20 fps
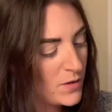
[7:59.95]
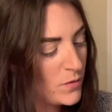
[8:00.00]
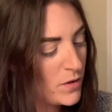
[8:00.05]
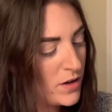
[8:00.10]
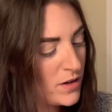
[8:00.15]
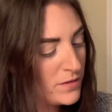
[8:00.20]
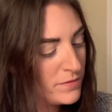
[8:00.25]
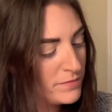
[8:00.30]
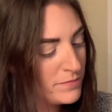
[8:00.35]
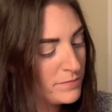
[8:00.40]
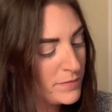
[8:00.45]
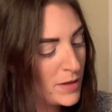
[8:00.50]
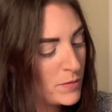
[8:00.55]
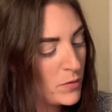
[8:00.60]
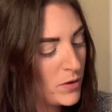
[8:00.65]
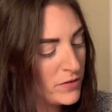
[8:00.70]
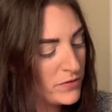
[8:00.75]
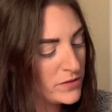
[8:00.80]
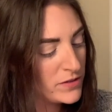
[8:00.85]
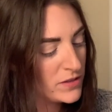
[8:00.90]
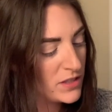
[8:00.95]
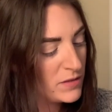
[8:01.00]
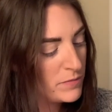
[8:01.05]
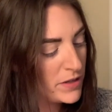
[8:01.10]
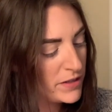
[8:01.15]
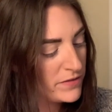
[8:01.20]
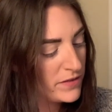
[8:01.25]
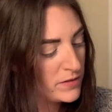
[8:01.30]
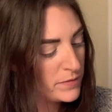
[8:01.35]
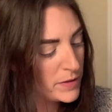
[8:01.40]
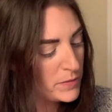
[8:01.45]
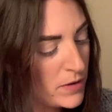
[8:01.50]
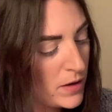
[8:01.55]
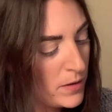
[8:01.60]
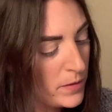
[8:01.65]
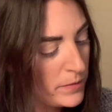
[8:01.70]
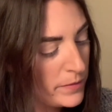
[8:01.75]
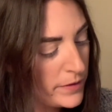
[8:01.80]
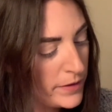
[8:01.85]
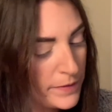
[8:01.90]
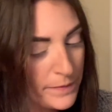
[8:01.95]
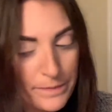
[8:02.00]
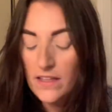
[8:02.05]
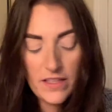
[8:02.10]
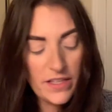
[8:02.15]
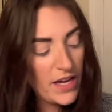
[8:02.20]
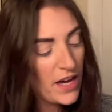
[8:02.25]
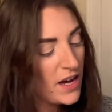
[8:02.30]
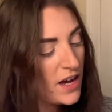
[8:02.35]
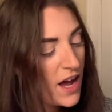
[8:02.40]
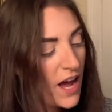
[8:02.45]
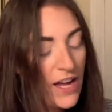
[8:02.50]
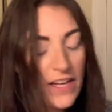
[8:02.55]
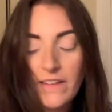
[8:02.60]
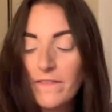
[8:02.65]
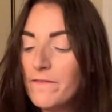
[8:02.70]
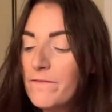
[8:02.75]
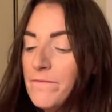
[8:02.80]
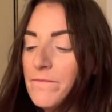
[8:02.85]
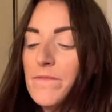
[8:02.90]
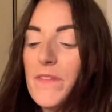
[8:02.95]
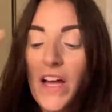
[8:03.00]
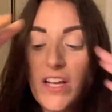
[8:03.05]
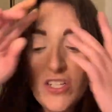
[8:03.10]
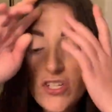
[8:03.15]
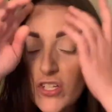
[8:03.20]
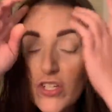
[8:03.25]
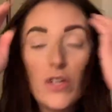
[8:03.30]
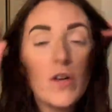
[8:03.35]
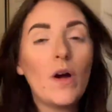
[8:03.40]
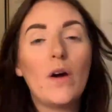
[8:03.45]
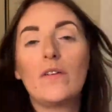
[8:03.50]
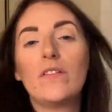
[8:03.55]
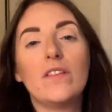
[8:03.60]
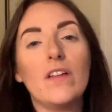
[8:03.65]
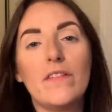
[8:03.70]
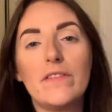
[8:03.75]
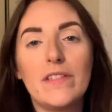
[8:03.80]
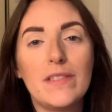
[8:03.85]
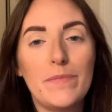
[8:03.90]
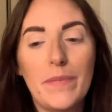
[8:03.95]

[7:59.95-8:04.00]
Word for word: Well, my boyfriend's gonna make fun of me probably. Yeah, I, I knew I would love this